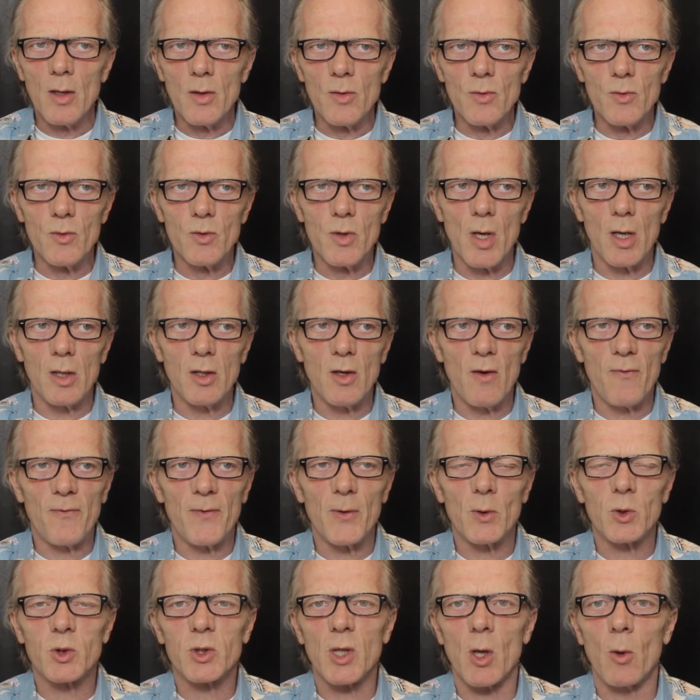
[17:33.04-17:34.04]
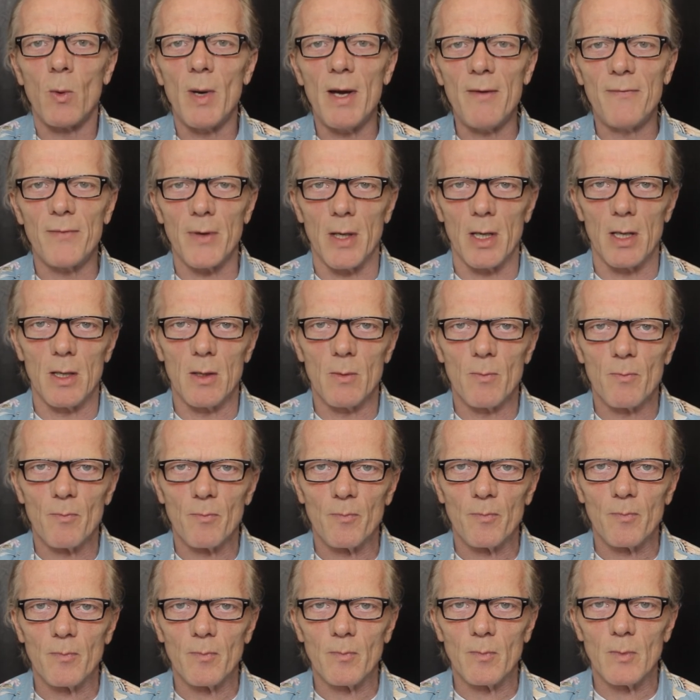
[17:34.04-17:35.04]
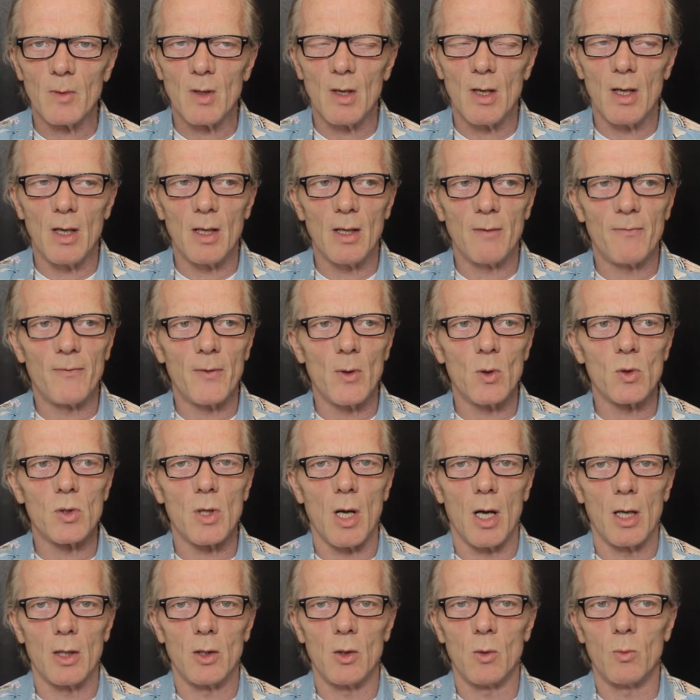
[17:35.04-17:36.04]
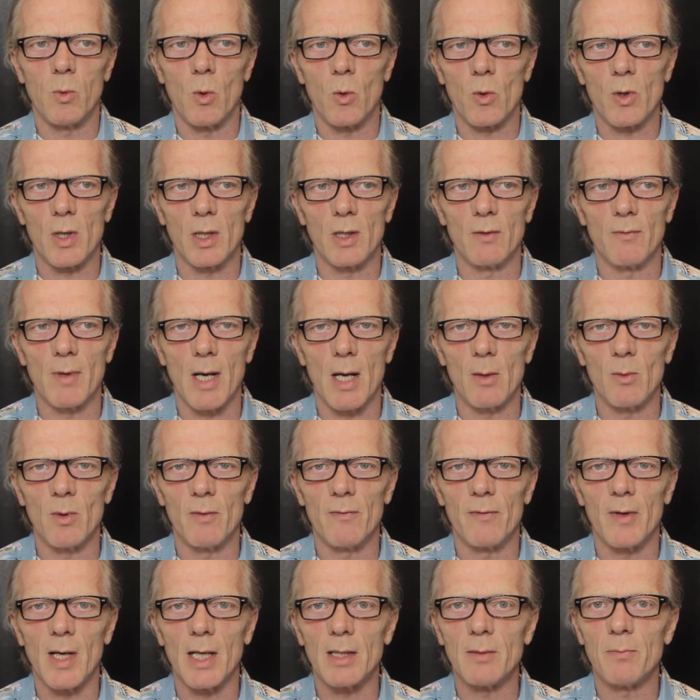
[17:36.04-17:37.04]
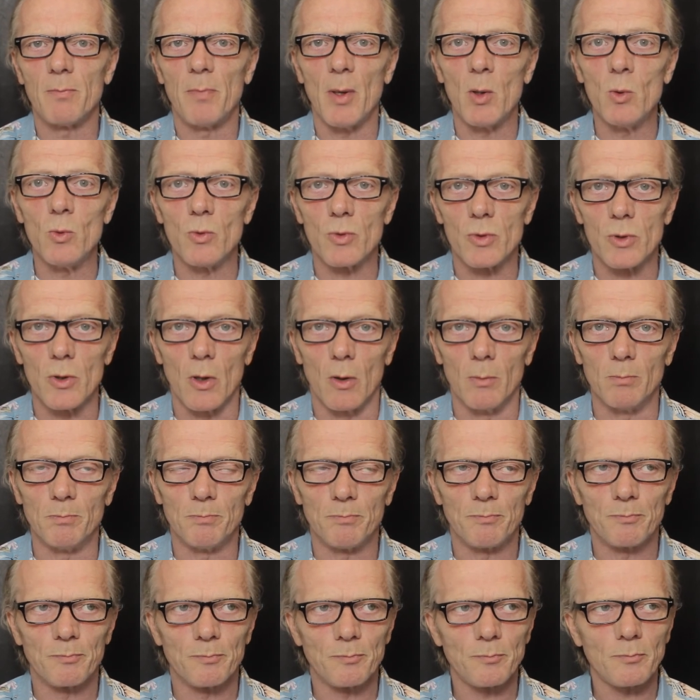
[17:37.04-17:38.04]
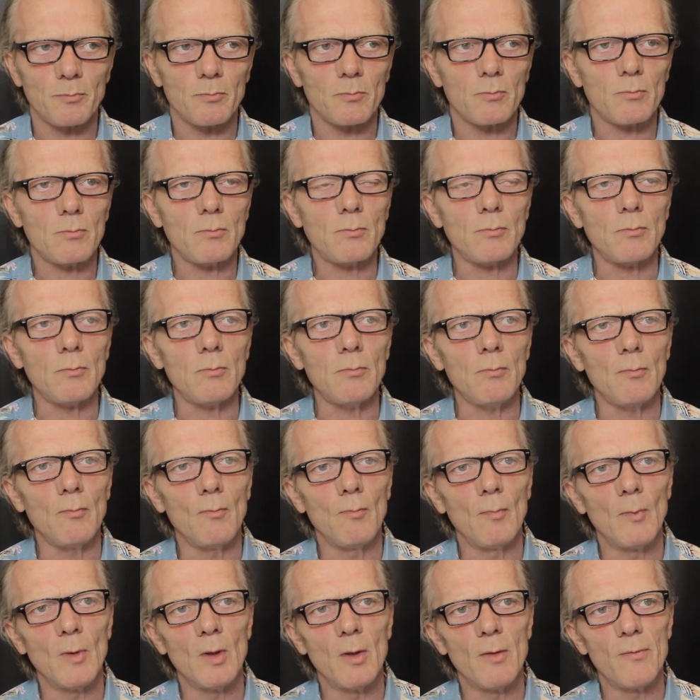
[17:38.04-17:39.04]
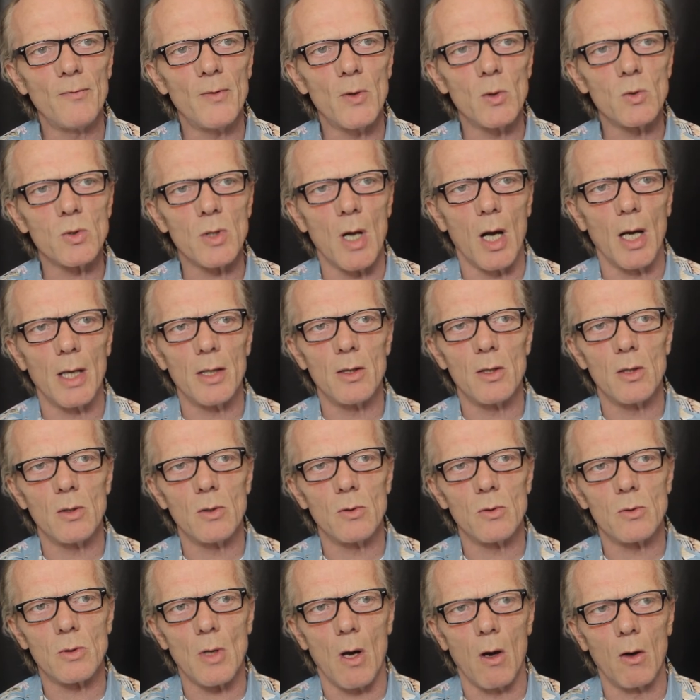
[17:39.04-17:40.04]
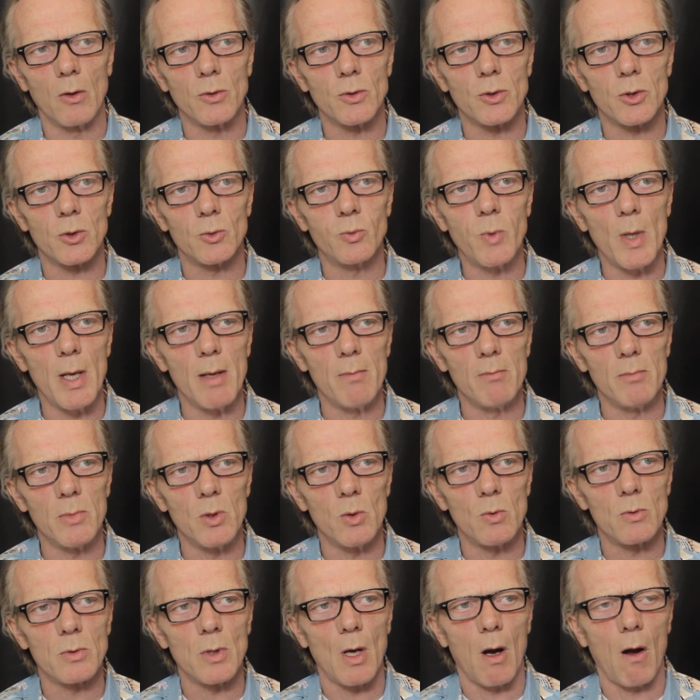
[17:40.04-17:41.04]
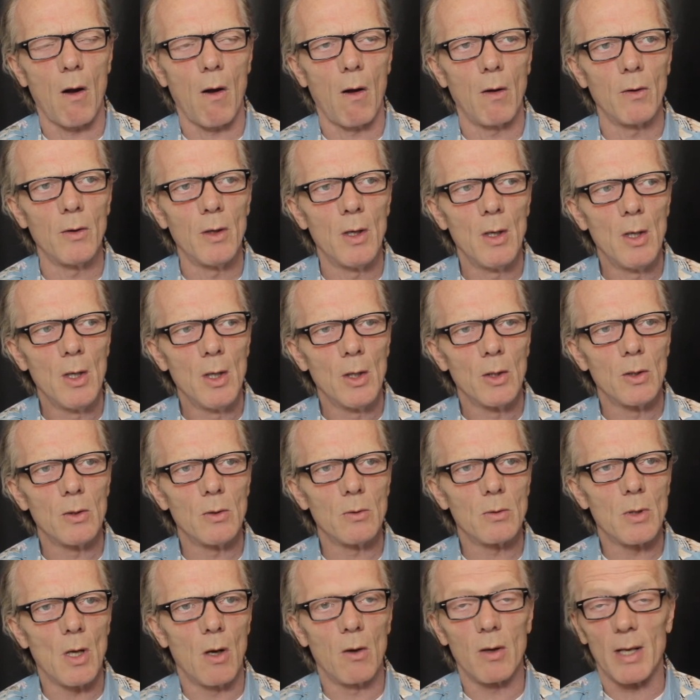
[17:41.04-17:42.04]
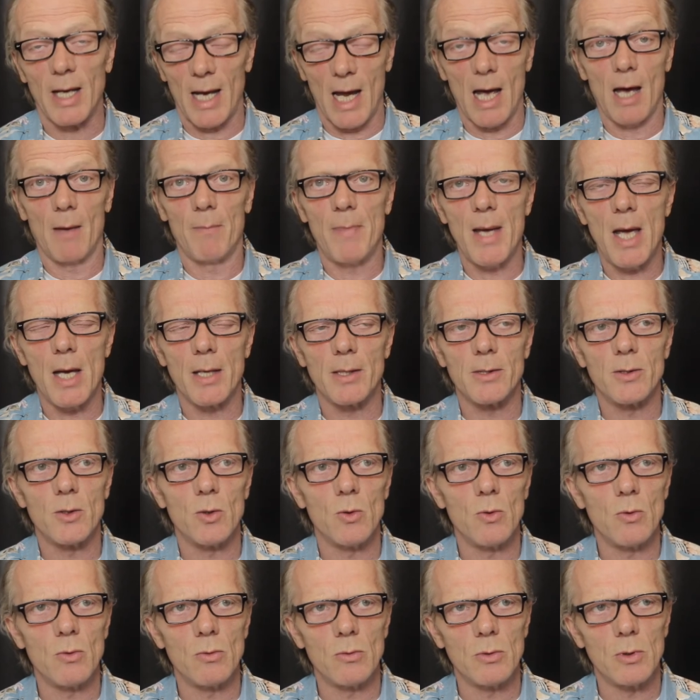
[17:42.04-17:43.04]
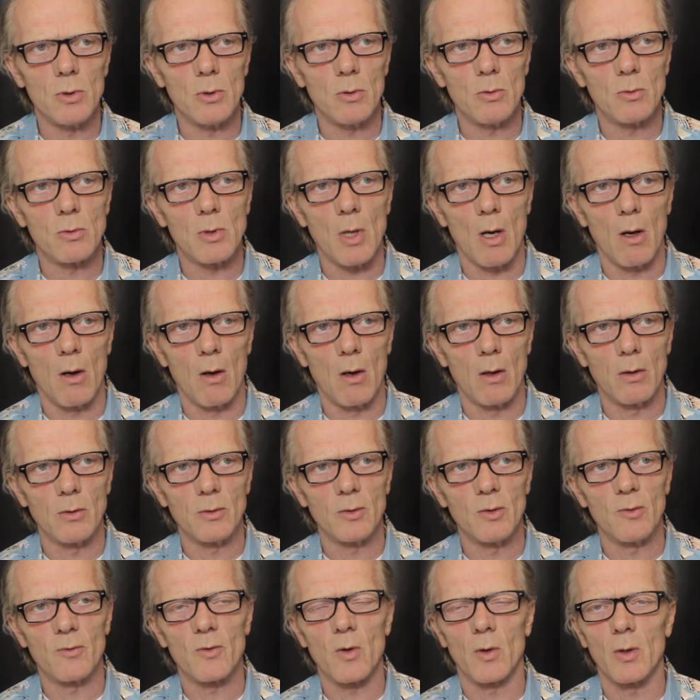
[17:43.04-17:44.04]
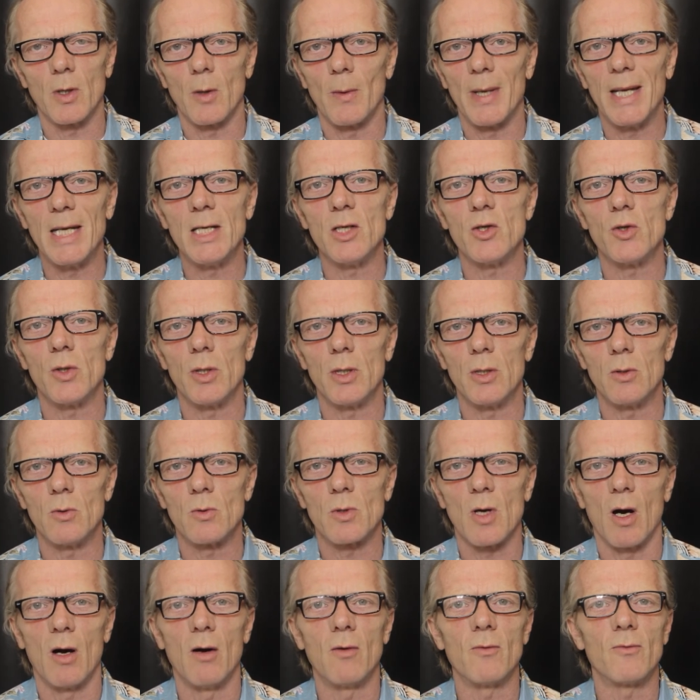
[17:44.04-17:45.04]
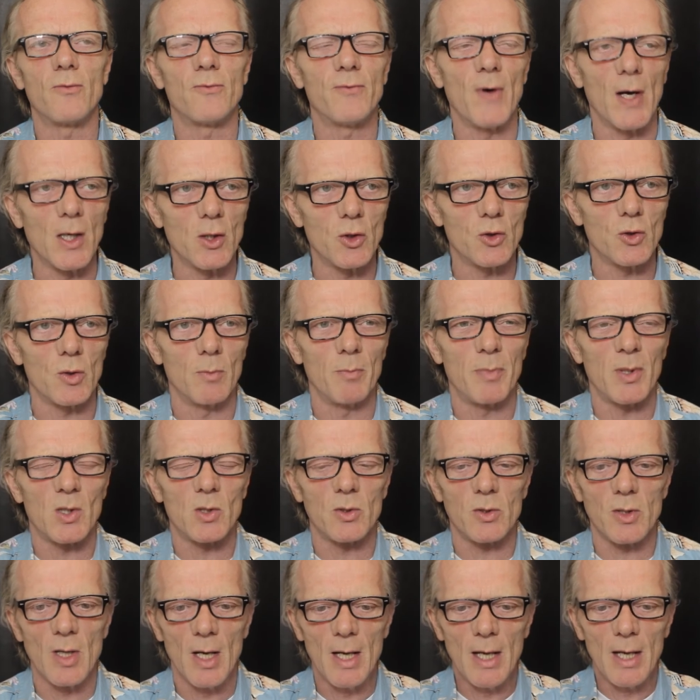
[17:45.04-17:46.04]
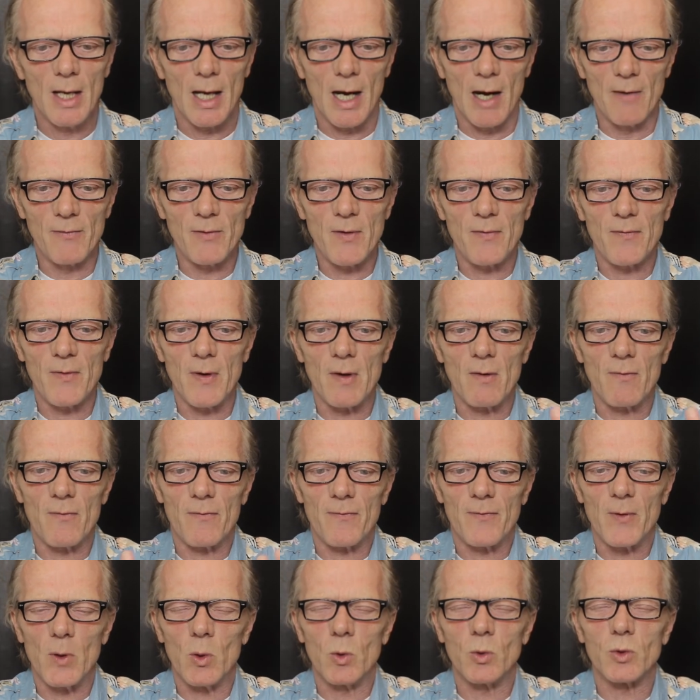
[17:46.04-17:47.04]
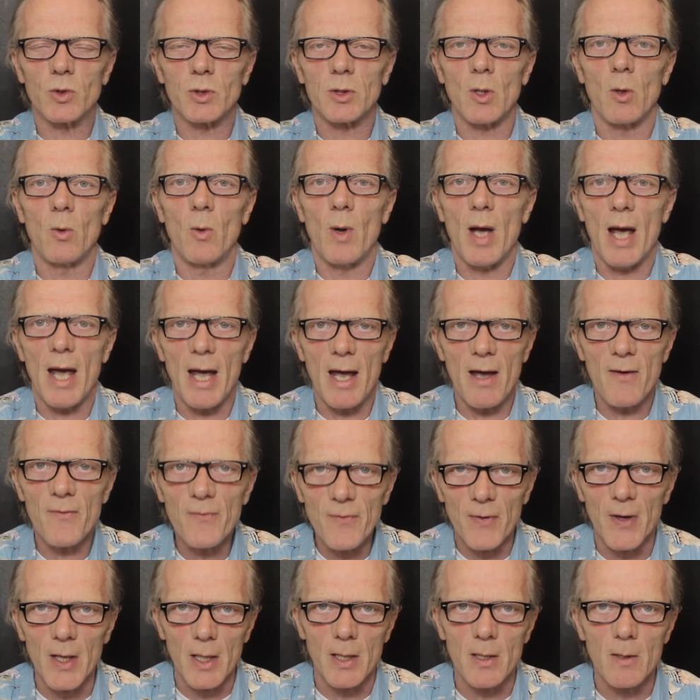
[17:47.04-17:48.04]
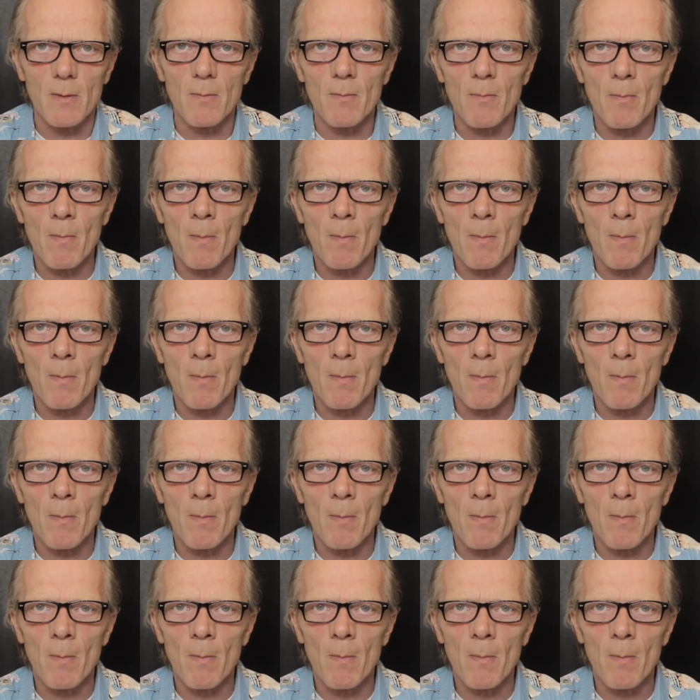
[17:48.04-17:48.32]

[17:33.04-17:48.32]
that you feel so heavy it feels like you're walking around with lead boots on. It feels like that you can't swim, you can't you can't get out of bed, you you can't you've got no energy, you can't function because everything feels so heavy.